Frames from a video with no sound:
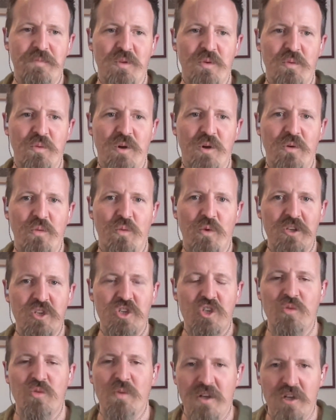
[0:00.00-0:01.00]

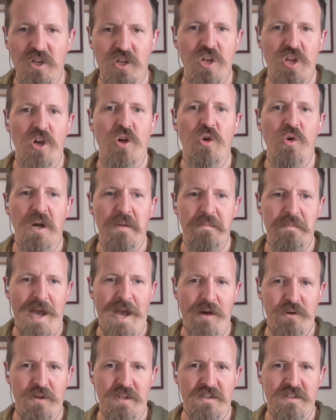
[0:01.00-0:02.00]
what should we know
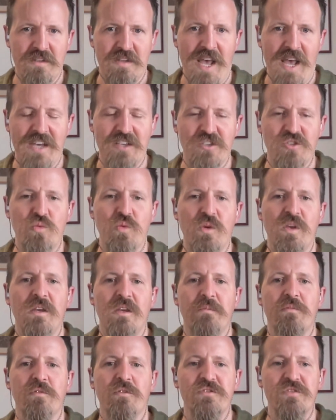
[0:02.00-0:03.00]
about it as
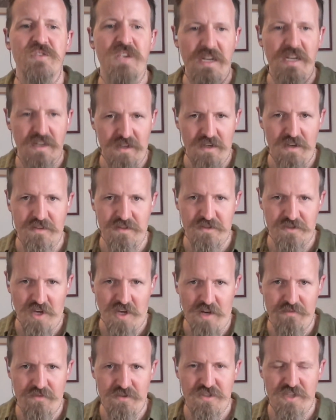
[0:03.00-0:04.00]
we proceed into this
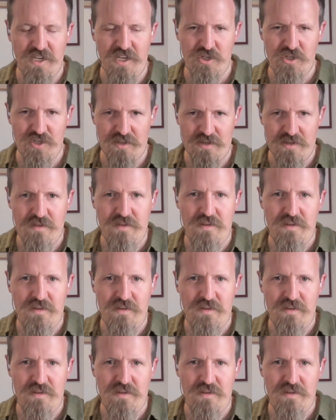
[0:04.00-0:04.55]
conversation?